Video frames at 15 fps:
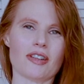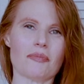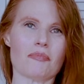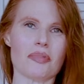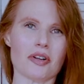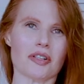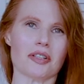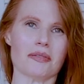can
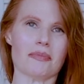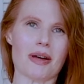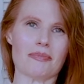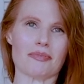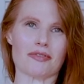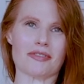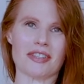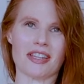pull them
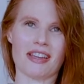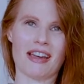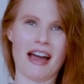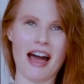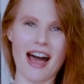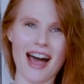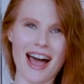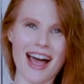up really
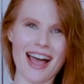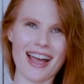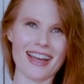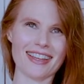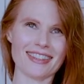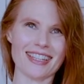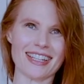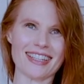
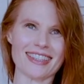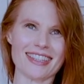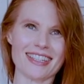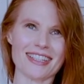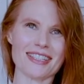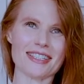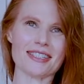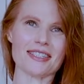high like
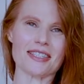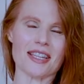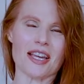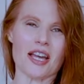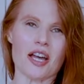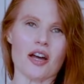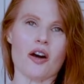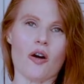this,
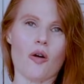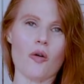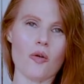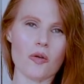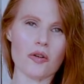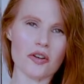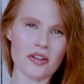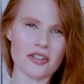
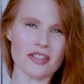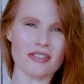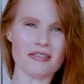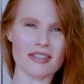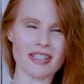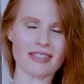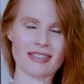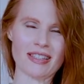or you
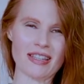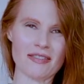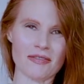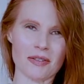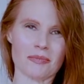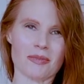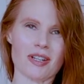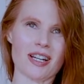can leave
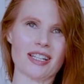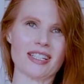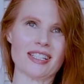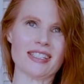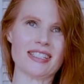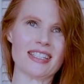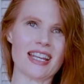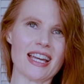them kind
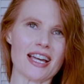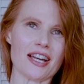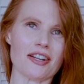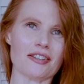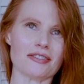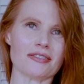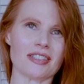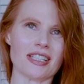of
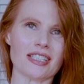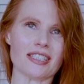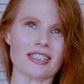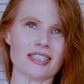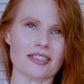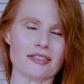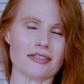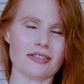down a
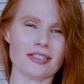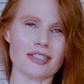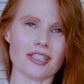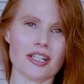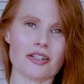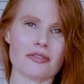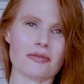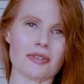little
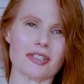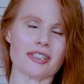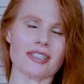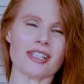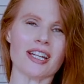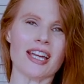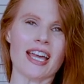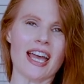
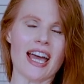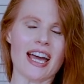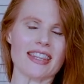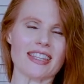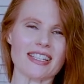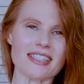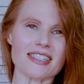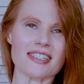lower, and
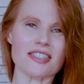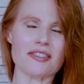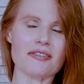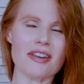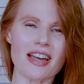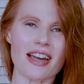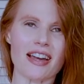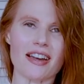they still
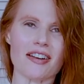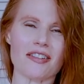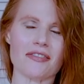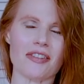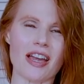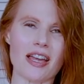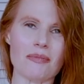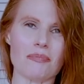
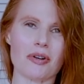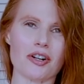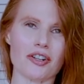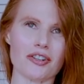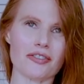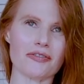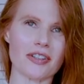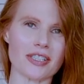have a
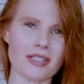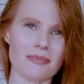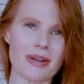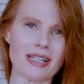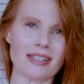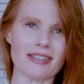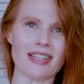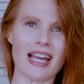perfect amount of